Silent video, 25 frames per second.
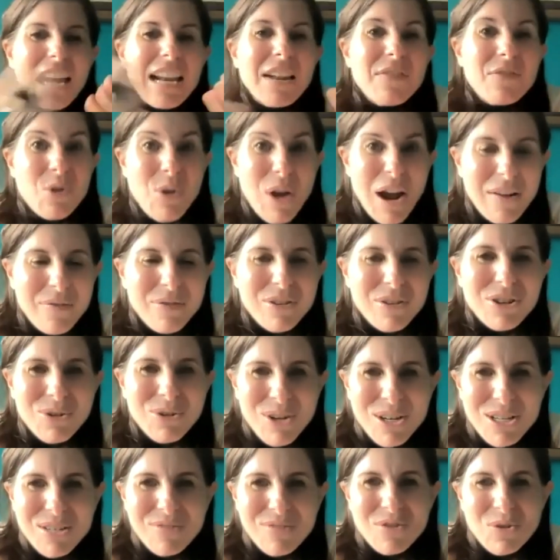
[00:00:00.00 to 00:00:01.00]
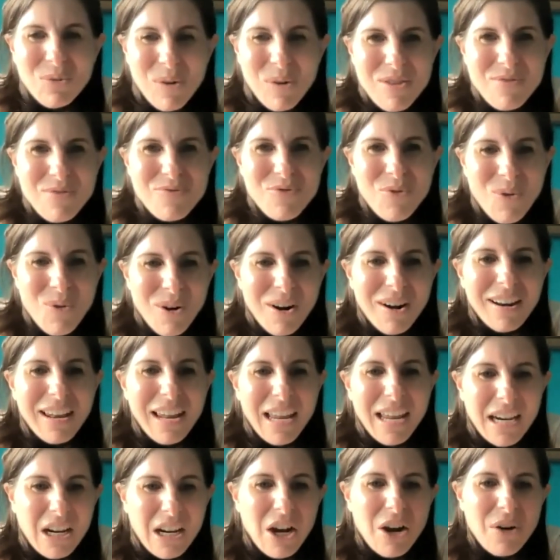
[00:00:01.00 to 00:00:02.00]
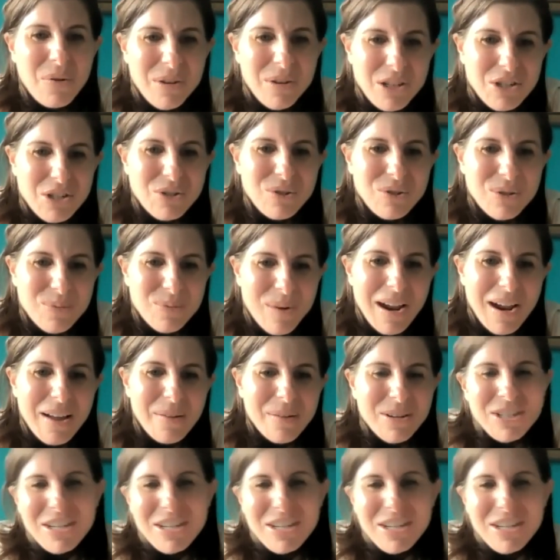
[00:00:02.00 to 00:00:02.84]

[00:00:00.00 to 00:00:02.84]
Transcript: And if you have the choice of 24, like, go and choose well,